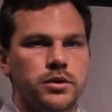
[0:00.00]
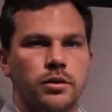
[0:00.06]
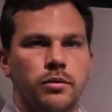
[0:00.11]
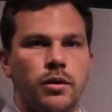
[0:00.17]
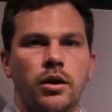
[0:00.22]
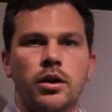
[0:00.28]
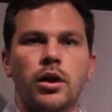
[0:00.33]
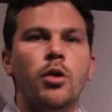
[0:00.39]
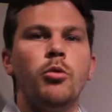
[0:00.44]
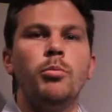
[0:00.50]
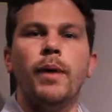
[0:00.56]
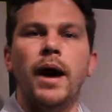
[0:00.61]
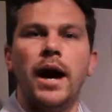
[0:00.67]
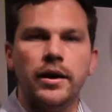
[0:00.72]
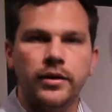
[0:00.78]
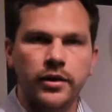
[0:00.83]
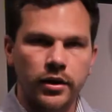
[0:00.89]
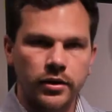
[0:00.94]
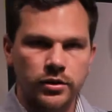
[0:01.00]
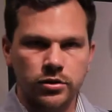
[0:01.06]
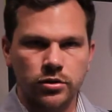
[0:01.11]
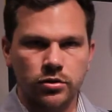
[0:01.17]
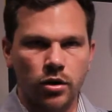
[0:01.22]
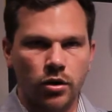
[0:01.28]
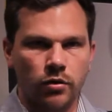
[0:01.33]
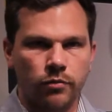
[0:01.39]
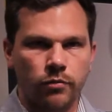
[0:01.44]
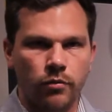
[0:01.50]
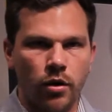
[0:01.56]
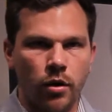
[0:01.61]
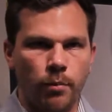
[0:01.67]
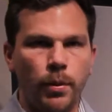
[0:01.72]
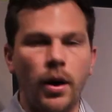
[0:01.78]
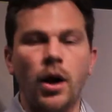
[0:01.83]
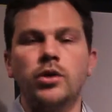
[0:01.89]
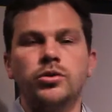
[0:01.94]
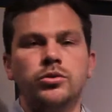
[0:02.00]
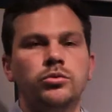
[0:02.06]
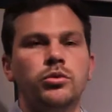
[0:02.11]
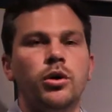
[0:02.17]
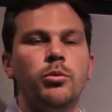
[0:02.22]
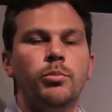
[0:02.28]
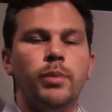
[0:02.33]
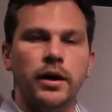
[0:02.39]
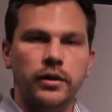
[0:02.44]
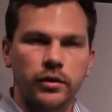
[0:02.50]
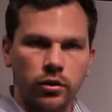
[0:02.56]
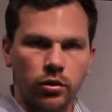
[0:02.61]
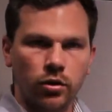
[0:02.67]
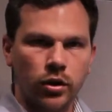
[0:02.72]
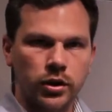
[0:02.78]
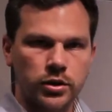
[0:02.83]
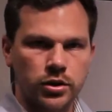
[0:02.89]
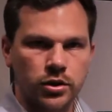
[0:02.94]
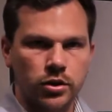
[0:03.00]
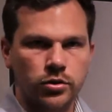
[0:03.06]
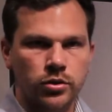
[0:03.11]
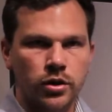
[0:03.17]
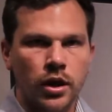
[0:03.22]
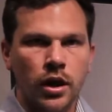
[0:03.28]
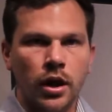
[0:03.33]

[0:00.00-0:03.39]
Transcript: notepad that's a personal notepad that you like to use,